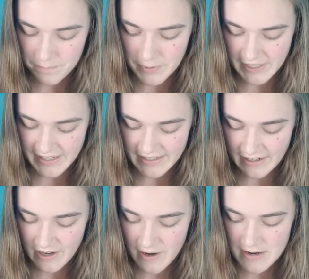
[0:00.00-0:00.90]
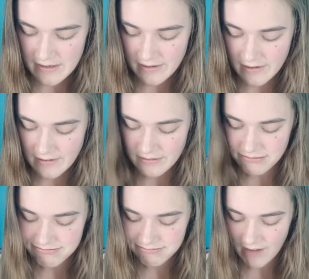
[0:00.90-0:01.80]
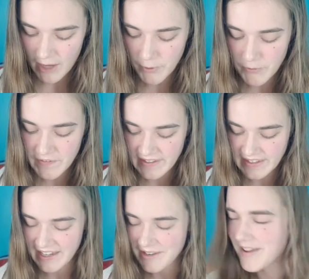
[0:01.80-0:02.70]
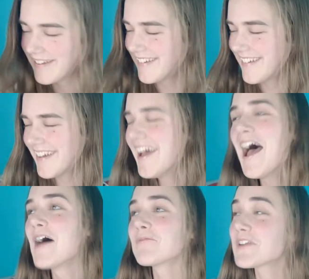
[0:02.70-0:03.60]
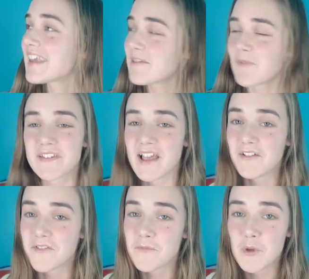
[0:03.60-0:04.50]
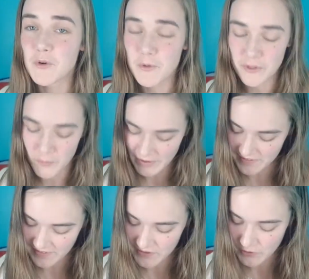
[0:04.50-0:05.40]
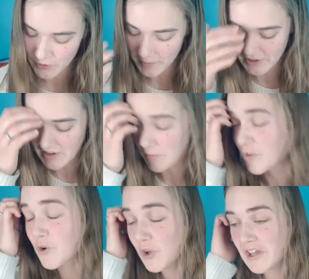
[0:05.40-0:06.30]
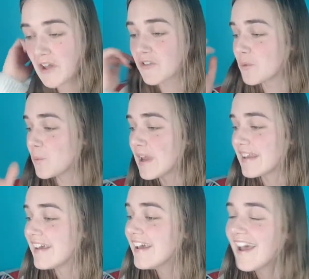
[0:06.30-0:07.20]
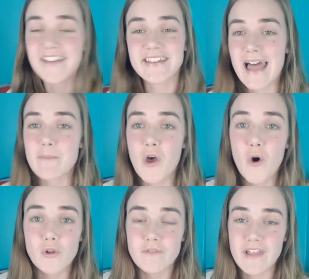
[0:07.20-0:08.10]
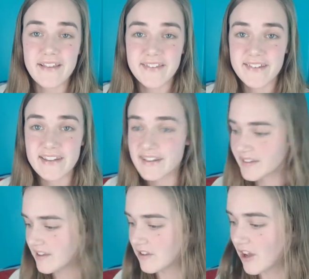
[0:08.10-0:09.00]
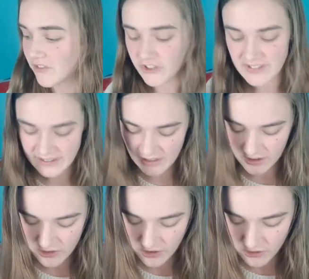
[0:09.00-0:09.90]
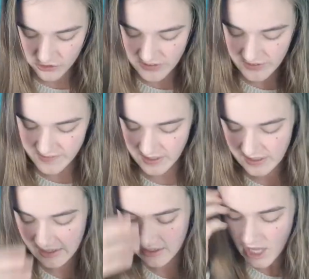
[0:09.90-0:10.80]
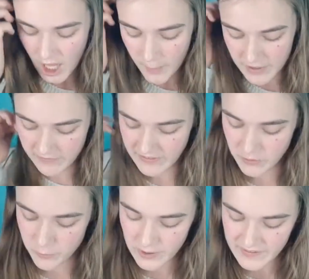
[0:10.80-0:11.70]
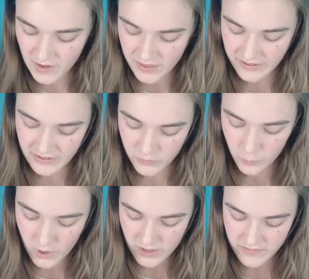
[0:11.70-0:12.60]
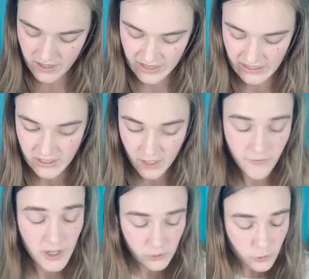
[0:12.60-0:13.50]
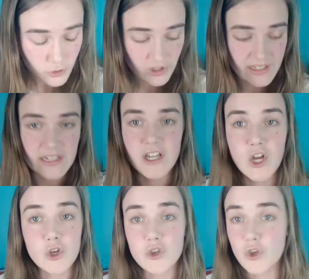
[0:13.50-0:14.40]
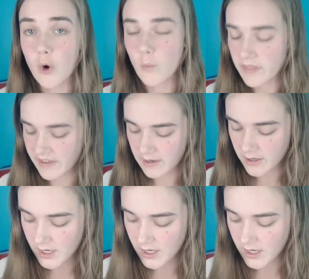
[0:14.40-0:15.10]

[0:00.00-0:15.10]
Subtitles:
But I'm going to kick myself if Muguruza wins this tournament, and I was calling her to win a slam the whole of last season, and she didn't, and she does here. But if there's a risk I think is worth taking it up, I usually go with it.